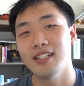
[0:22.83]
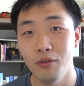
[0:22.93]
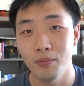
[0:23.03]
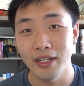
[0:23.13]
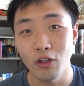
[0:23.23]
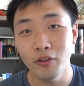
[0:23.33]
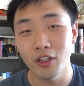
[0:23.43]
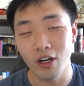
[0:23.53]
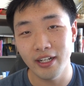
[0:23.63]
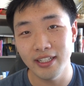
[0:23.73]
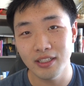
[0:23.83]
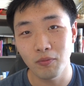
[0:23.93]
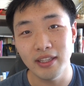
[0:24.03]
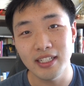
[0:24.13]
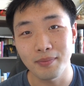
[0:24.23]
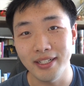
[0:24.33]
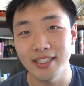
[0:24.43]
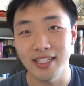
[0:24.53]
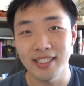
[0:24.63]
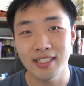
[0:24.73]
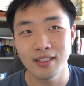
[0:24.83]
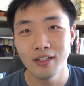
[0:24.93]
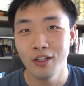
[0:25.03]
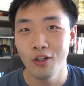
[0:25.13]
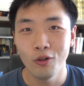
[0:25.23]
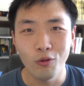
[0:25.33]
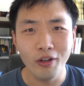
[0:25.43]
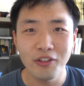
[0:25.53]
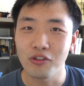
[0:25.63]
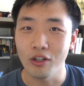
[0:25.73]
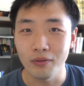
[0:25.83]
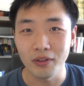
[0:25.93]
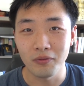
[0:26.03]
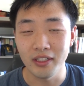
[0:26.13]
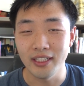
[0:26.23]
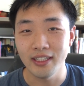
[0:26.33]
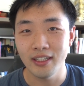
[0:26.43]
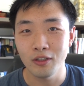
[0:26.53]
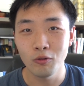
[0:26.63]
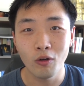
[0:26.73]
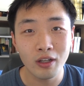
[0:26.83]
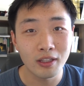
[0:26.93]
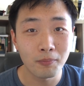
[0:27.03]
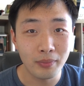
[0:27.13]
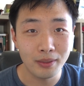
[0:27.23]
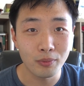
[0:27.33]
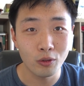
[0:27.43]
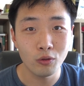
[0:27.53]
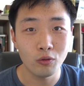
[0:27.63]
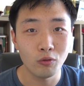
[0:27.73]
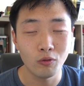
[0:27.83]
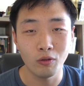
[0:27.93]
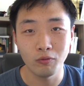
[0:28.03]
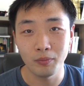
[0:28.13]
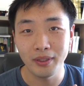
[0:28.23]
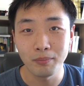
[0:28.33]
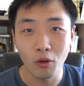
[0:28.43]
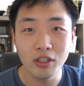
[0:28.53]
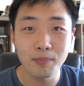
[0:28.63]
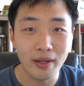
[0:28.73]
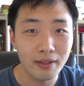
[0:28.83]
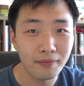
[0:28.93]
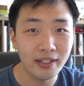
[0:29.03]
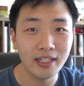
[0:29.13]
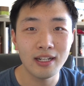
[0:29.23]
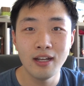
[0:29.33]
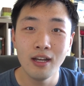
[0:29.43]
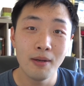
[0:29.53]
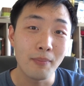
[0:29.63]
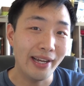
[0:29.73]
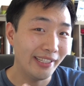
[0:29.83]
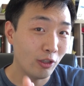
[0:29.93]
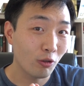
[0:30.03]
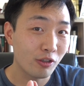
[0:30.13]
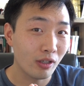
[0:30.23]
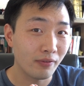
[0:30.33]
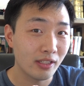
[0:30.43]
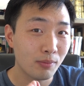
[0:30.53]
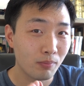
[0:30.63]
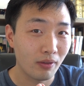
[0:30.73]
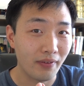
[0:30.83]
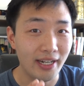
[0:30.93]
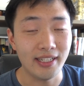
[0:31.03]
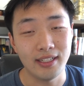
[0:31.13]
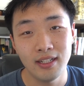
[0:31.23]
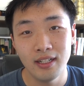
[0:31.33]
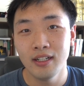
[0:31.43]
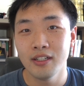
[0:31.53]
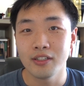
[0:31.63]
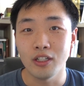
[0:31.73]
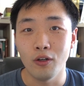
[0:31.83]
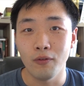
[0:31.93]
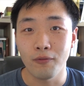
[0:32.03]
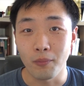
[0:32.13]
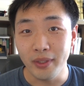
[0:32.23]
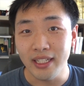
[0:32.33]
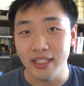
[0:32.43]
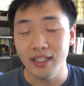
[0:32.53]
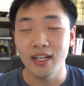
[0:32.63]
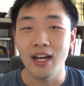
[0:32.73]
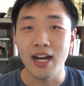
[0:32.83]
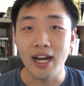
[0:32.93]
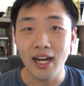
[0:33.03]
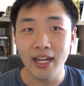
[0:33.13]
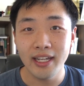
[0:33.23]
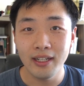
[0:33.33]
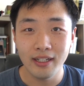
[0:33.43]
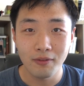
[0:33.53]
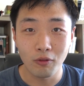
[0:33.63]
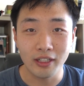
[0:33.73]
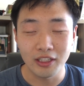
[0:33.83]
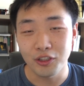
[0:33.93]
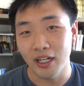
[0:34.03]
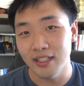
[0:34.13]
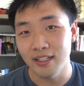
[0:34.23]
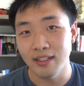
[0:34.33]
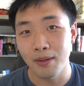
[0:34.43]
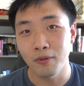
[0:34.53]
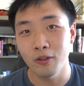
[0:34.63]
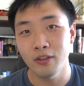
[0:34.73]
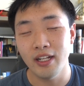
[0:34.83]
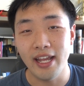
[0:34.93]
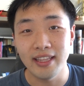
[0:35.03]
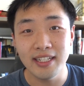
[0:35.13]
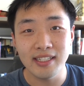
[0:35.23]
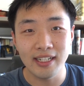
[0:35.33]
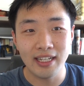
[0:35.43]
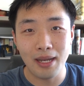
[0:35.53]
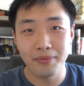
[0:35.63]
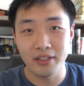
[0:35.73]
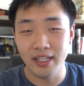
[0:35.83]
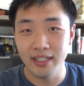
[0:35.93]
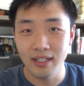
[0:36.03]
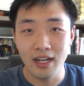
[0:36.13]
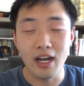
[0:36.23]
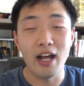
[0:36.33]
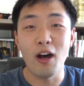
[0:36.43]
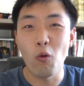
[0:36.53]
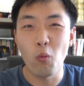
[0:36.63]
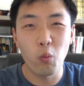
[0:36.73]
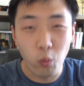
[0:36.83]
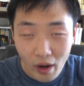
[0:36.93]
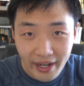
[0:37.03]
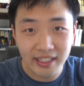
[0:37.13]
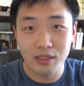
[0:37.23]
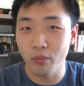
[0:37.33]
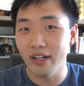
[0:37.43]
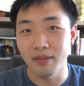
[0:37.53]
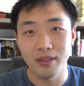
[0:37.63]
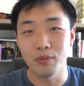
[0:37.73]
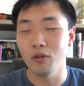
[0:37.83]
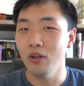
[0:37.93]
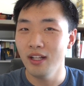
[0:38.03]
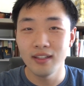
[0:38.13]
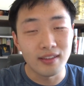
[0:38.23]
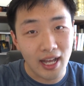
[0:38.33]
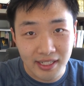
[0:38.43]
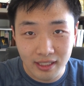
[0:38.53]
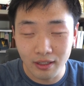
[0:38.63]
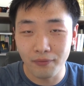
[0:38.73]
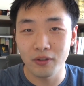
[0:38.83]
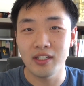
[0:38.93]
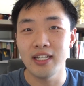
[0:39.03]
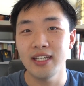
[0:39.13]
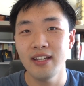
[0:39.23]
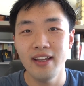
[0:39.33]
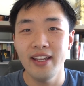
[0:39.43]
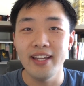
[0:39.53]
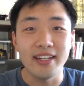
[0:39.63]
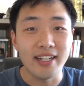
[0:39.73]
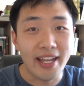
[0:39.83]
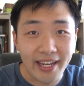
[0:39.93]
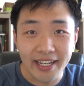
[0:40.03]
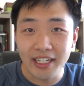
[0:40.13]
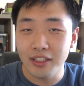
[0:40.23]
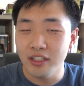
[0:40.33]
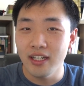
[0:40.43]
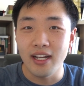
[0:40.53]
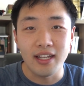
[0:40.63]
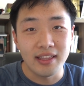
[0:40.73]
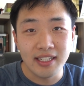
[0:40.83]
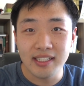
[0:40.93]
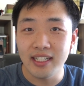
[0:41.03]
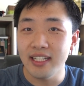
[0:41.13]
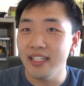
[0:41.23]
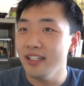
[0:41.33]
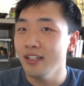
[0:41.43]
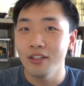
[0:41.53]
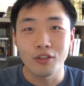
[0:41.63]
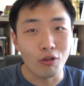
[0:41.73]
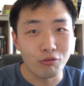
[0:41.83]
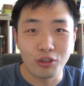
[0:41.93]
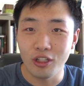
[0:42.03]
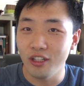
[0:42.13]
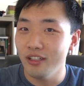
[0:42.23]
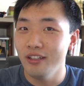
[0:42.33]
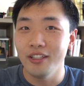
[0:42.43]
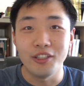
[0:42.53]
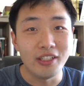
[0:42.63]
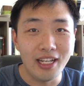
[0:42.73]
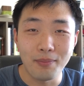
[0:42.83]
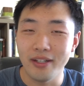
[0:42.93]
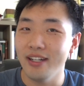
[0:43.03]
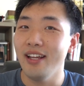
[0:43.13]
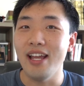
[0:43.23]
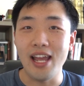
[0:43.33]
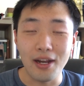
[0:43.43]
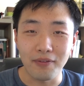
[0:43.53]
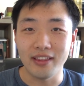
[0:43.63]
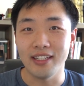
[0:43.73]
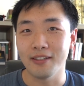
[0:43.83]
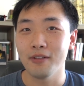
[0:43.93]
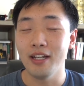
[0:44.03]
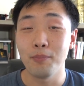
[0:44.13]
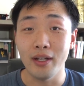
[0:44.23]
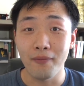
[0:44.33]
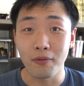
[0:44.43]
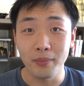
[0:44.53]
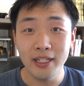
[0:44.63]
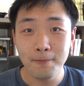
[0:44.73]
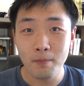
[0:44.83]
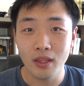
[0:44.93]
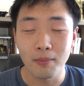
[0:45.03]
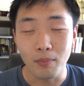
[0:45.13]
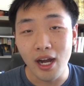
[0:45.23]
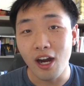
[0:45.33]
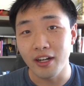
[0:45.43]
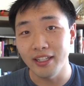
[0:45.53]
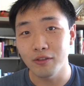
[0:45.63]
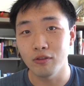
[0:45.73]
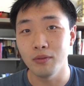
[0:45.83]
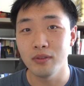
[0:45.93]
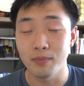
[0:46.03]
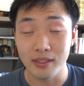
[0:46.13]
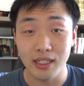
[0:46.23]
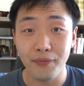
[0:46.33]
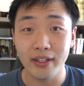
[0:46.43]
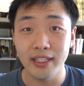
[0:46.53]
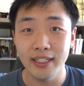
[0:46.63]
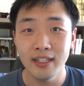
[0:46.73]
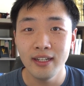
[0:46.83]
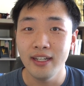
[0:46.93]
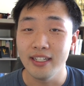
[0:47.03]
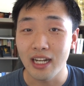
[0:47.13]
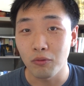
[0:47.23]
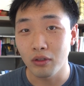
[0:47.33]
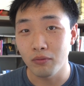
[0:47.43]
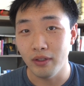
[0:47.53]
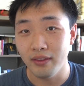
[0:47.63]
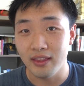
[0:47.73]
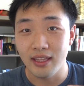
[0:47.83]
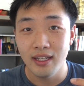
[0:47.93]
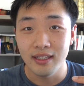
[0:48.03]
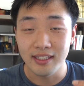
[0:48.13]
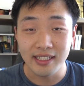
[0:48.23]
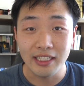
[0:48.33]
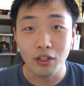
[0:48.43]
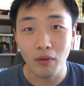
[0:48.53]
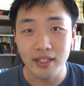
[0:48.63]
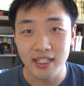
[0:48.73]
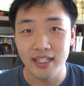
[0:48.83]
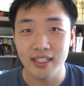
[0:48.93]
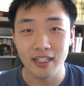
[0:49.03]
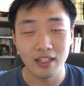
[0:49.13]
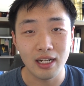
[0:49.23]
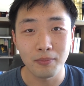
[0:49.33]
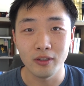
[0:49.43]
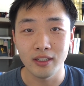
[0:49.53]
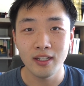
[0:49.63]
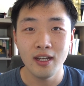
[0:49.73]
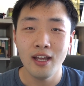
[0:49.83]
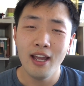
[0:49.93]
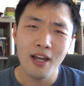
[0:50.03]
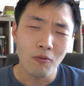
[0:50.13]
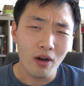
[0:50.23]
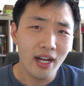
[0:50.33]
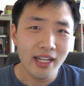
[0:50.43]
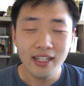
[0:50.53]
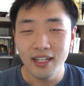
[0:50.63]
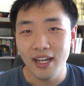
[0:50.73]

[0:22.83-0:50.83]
So by knowing your audience, what this means is, who are you serving really? Who are the people who will be most benefited by your service provided? So for me, I work in the Chinatown neighborhood, and this encapsulates a wide spread of people. Lots of diversity in age, ethnicity, culture, you name it, everything. But for me, my audience group specifically is I work with the senior residents in the neighborhood. Why?